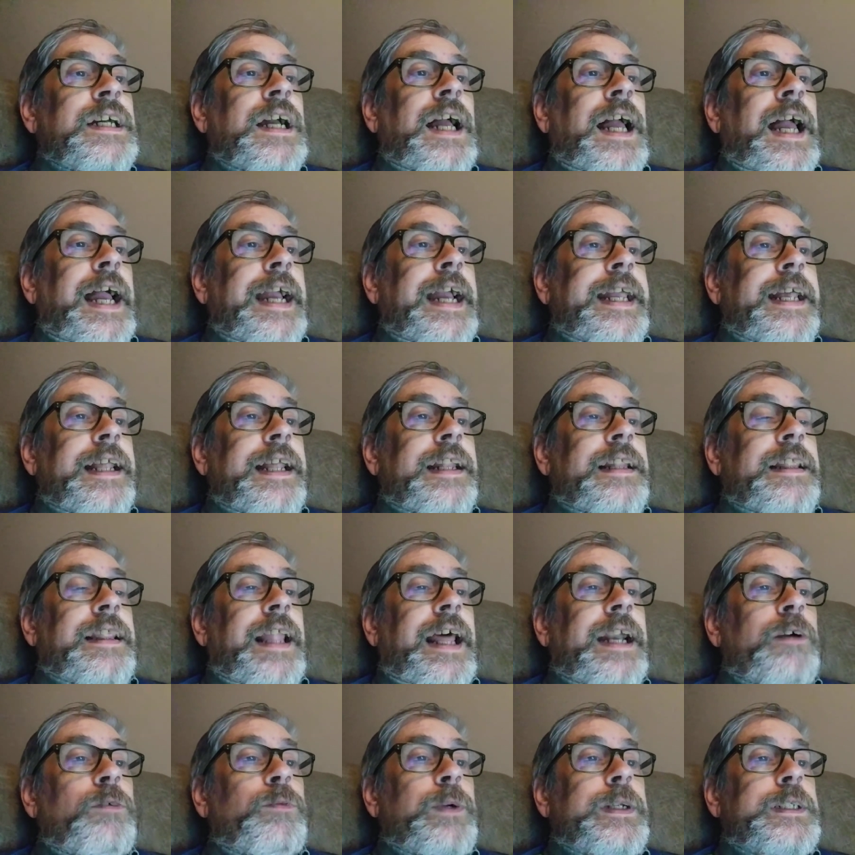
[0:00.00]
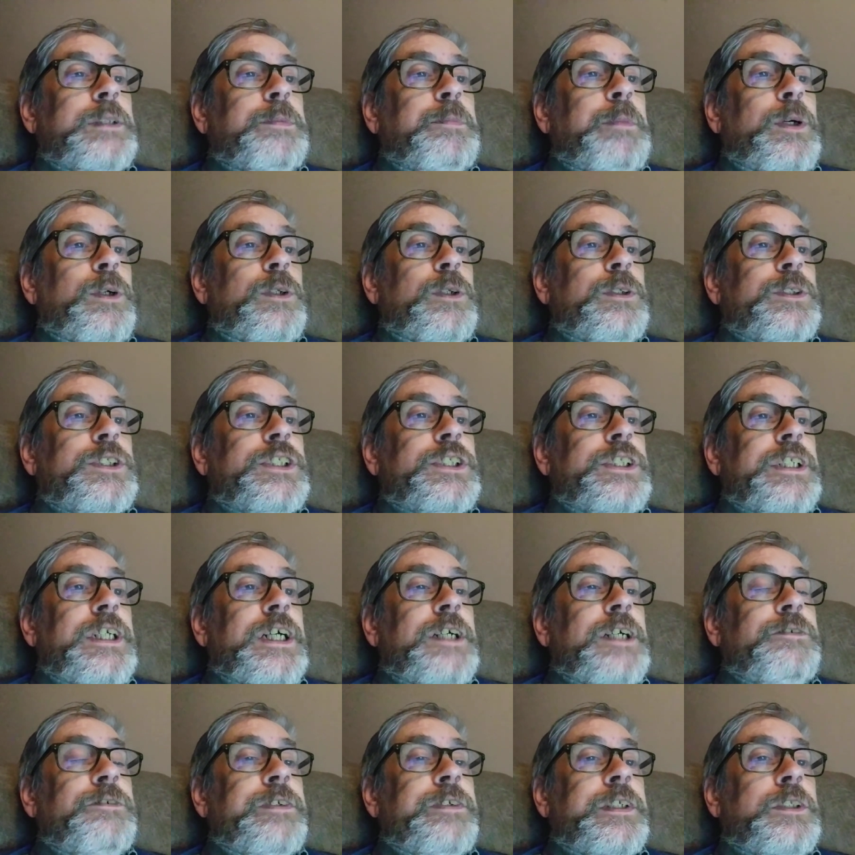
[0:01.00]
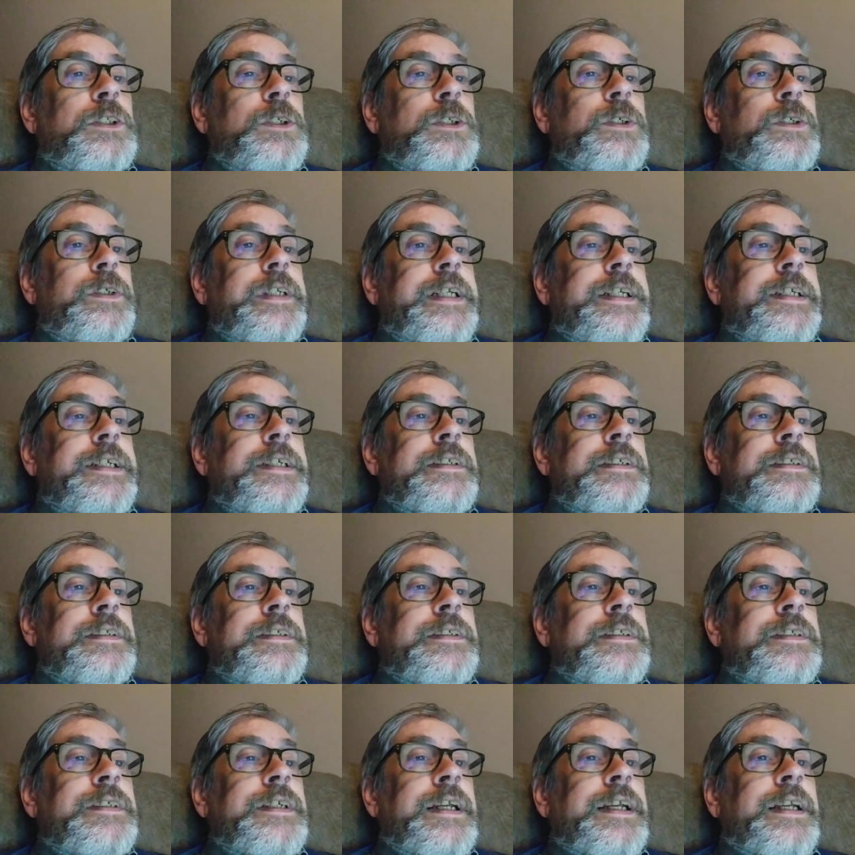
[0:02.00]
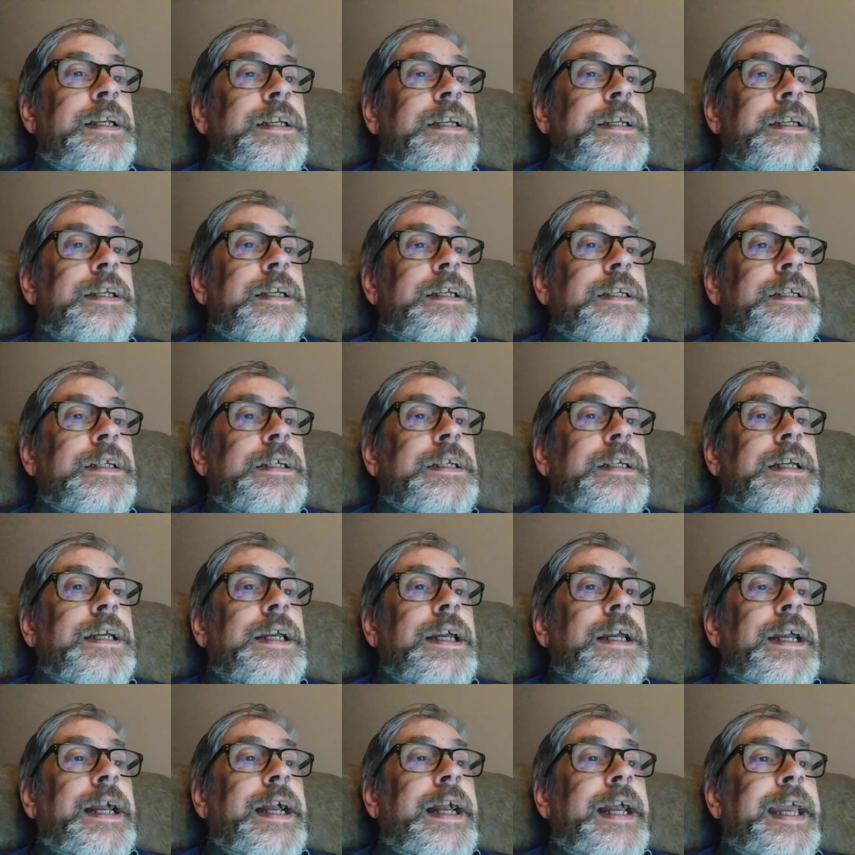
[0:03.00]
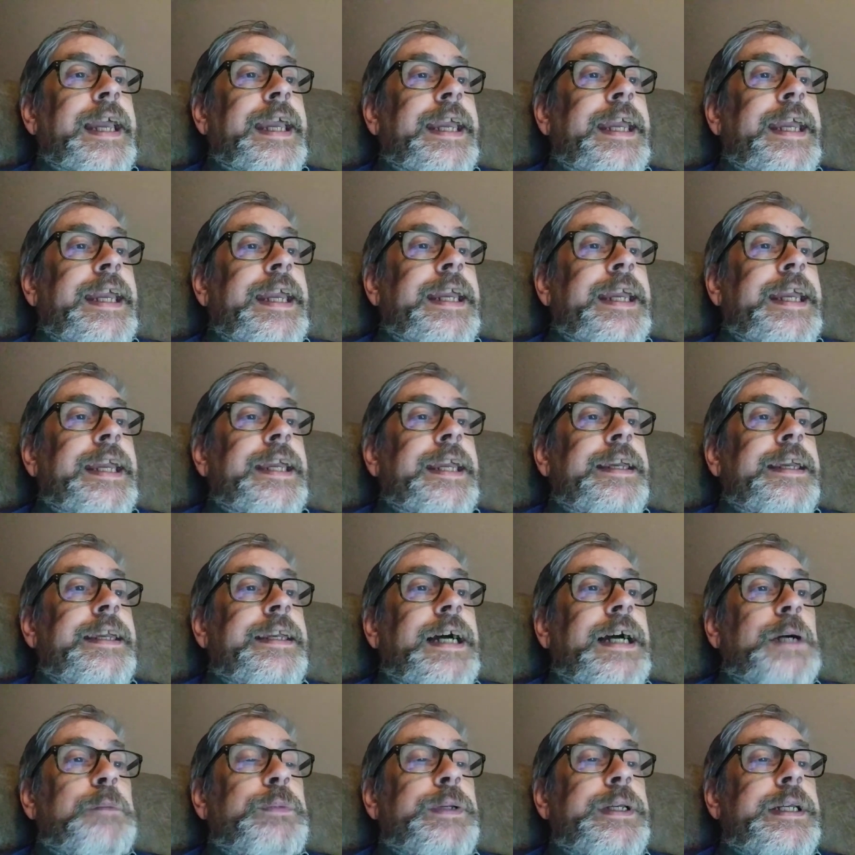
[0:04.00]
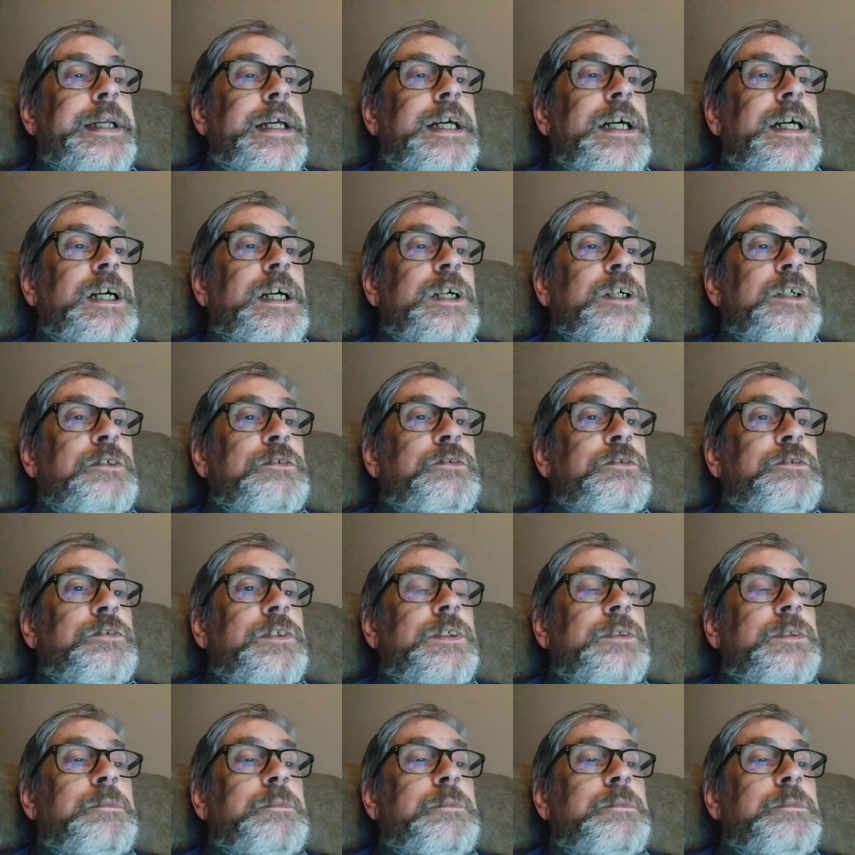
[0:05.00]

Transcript: I got a lot of Rich Mullins stuff, including a copy of